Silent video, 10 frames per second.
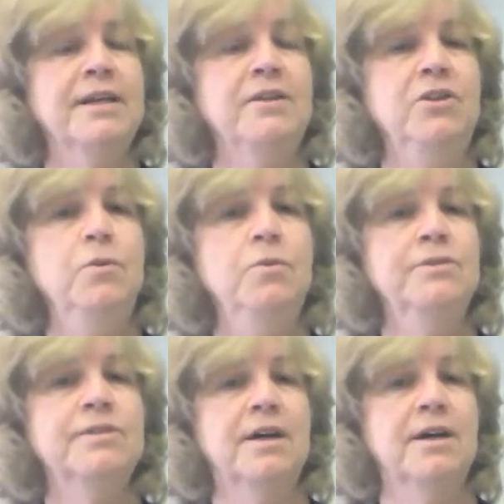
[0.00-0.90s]
can
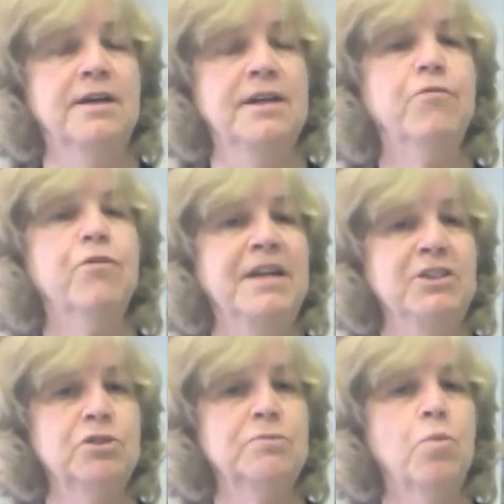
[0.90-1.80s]
use
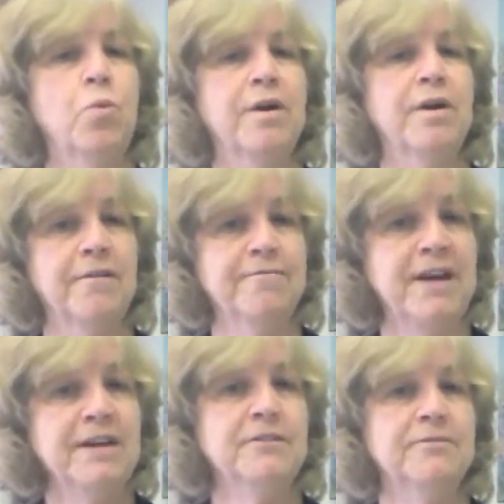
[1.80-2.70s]
information more
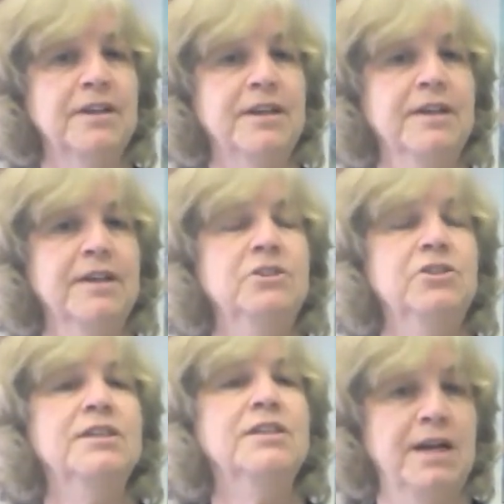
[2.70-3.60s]
effectively
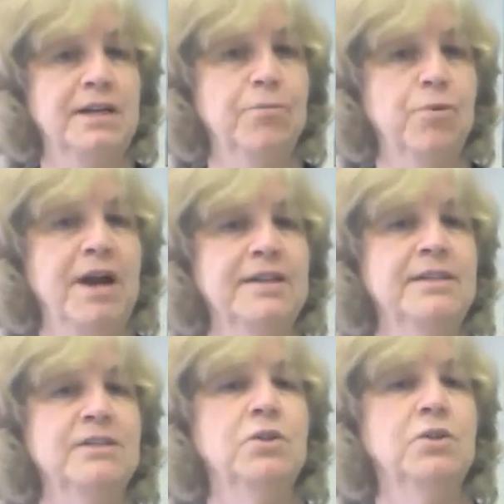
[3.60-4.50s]
to guide
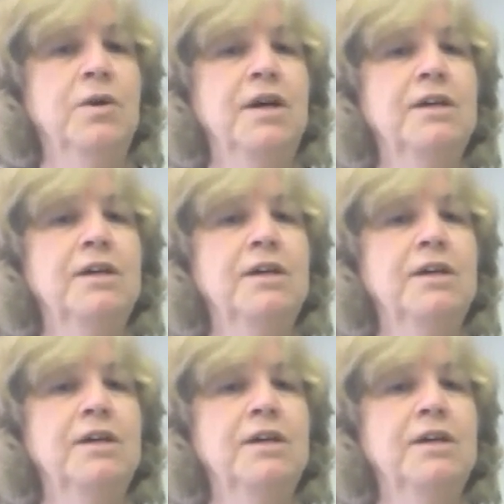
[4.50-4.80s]
practice. So